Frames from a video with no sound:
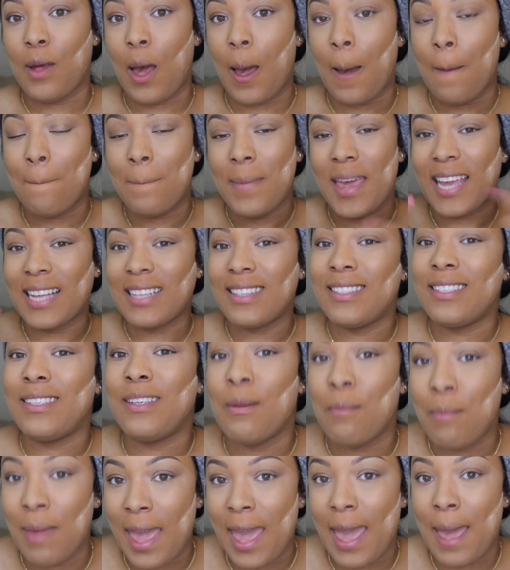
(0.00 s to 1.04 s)
I'm back to
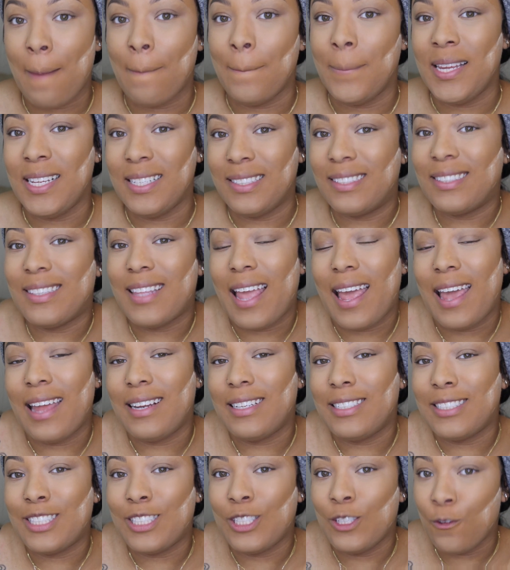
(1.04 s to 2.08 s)
the bad beat
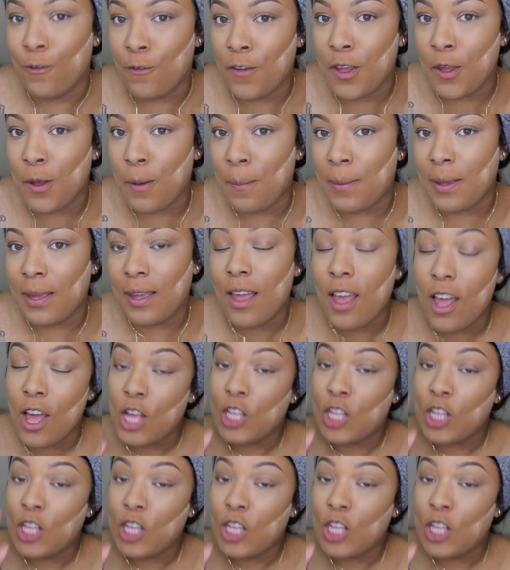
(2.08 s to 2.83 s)
status. You feel me?